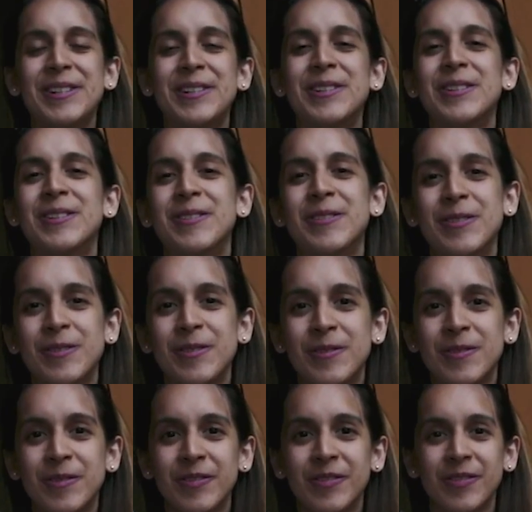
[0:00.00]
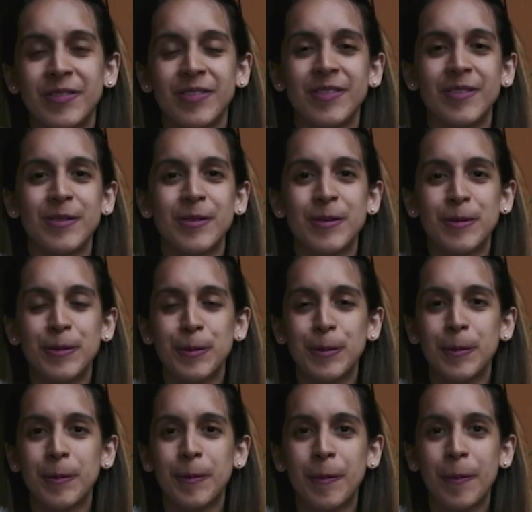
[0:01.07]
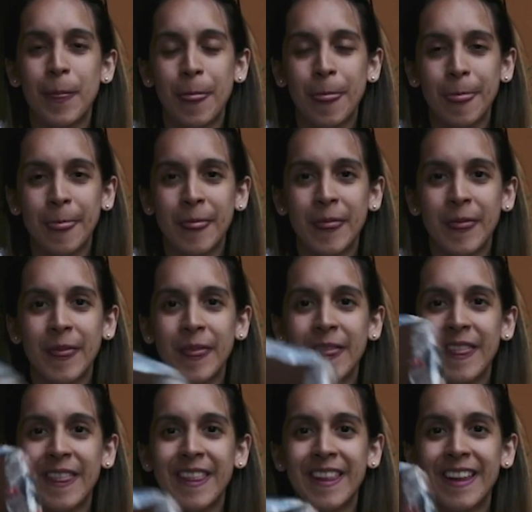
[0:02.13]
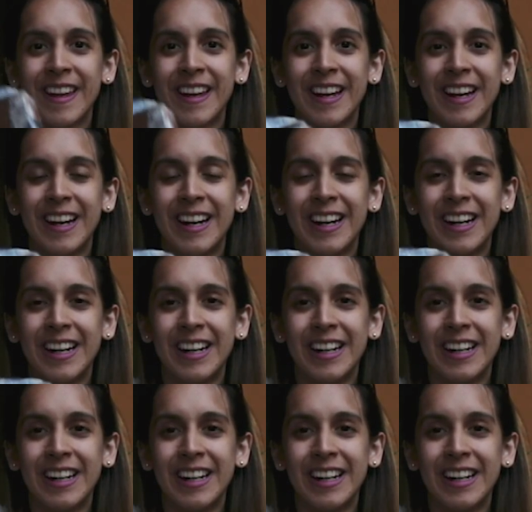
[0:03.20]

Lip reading: (not speaking)